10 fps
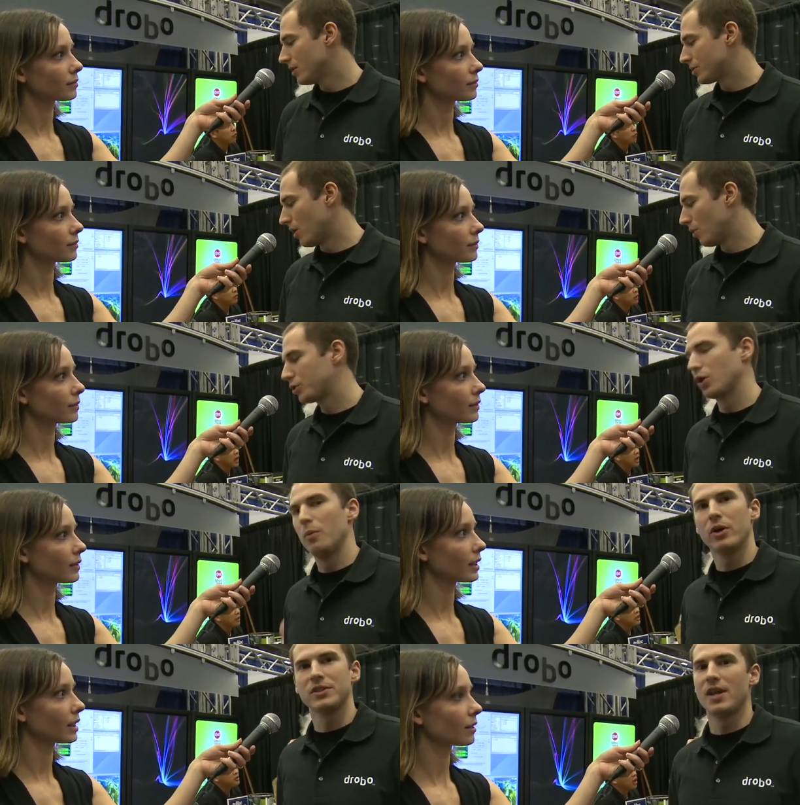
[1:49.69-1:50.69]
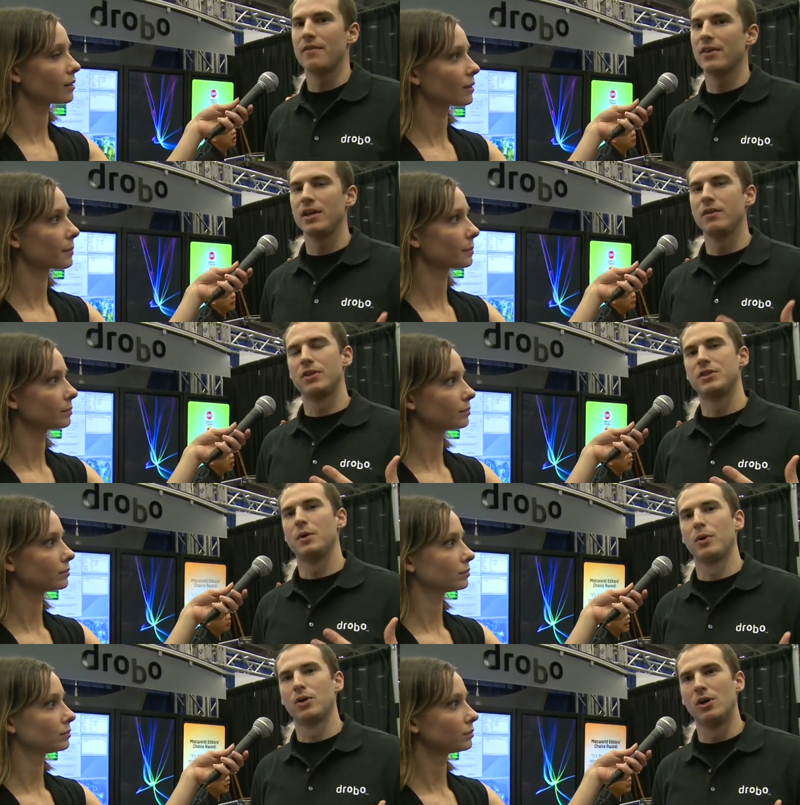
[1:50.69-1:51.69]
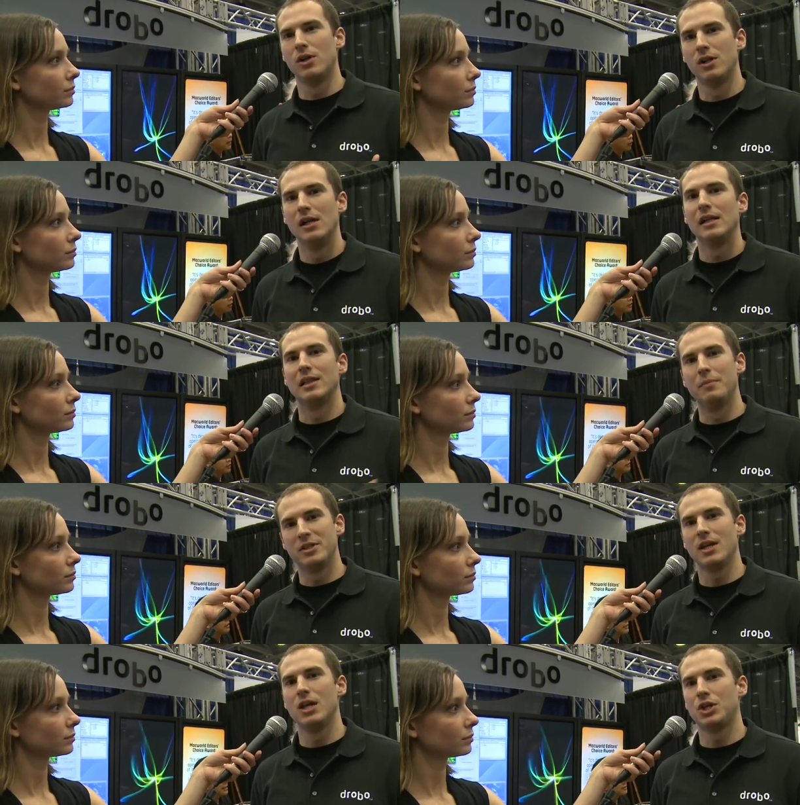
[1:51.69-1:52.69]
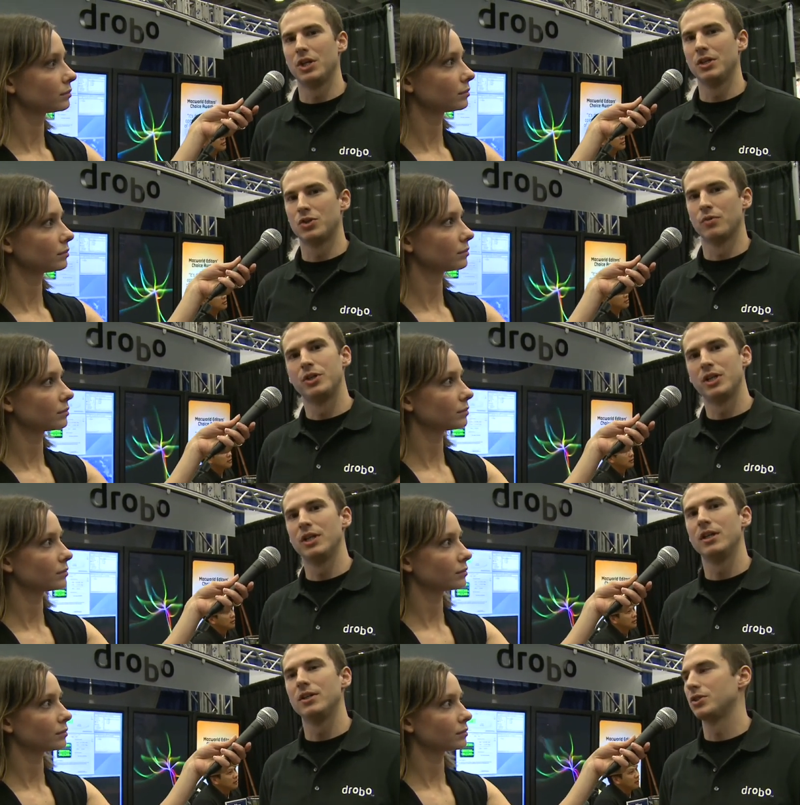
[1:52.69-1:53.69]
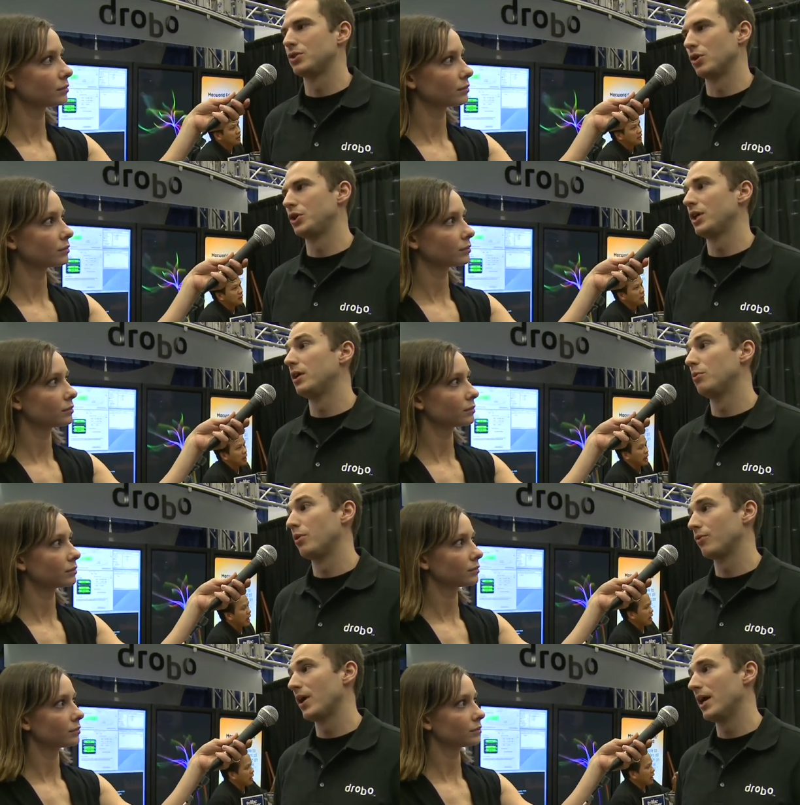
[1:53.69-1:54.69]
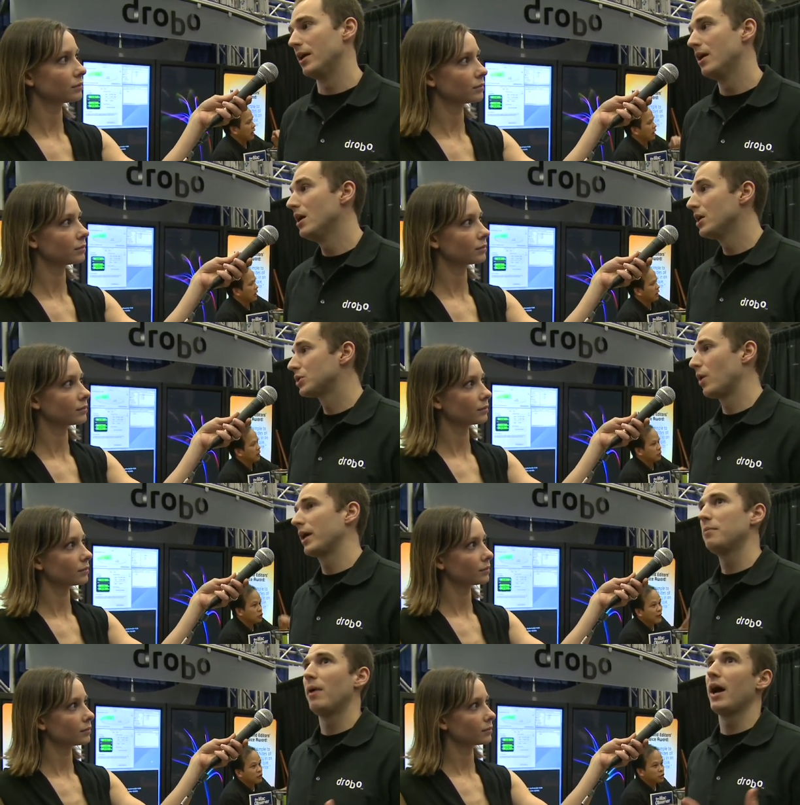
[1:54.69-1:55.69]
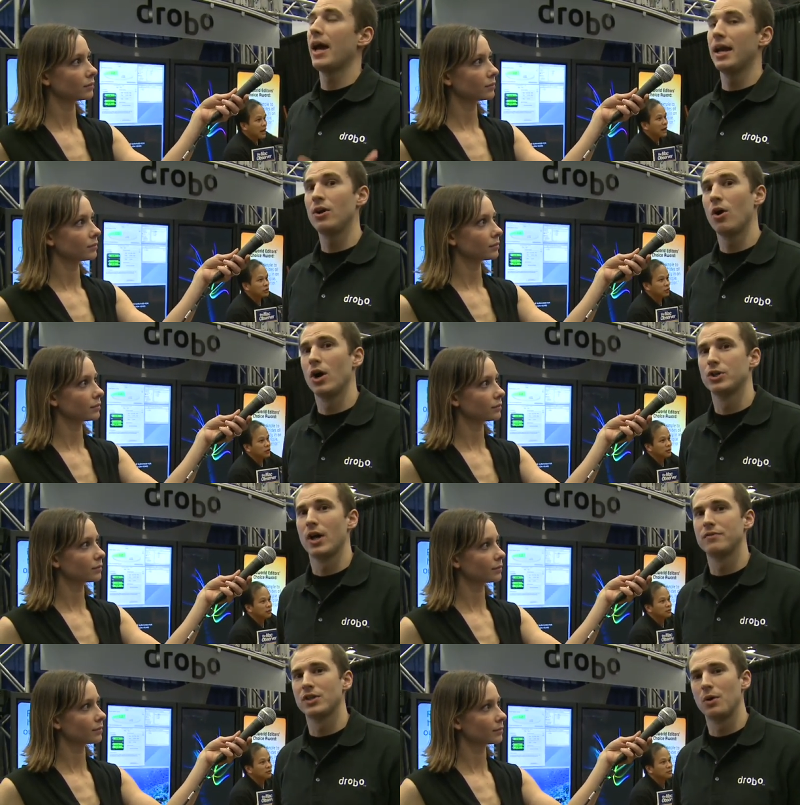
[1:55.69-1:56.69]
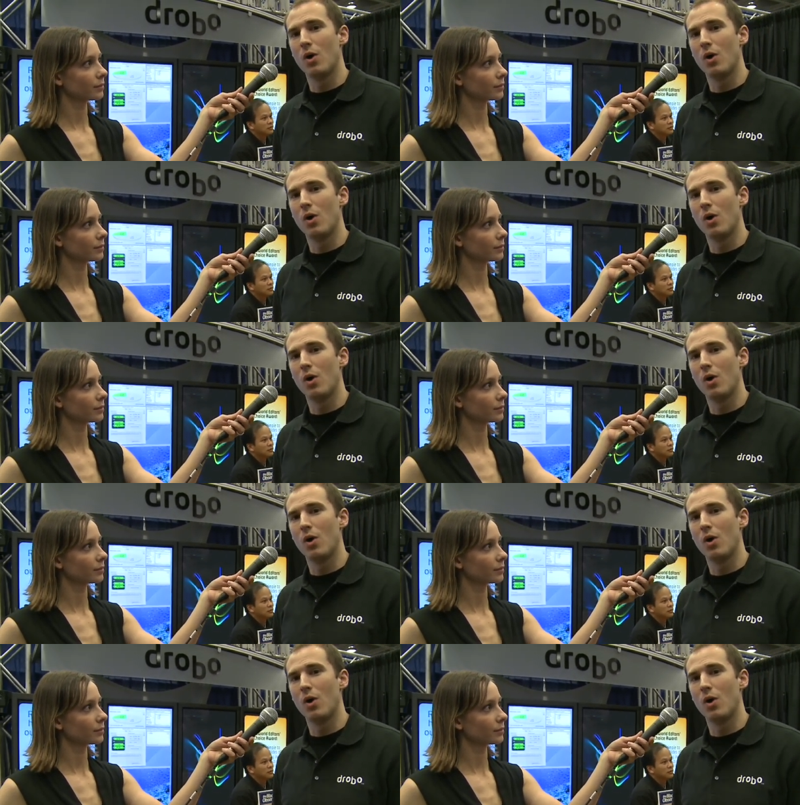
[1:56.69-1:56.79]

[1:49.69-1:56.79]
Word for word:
Speaker 1: So Drobo doesn't have any of the typical limitations or rigidities associated with RAID. So I can buy any hard drives I